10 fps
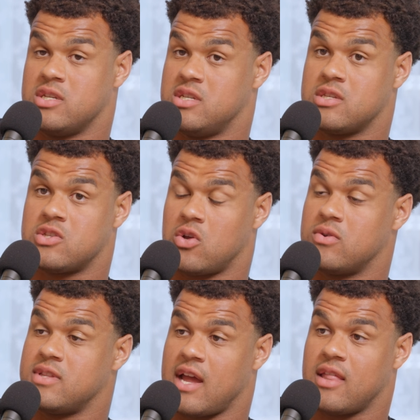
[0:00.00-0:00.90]
just so
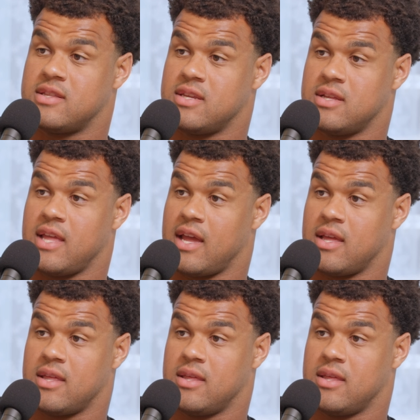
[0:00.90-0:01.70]
talented that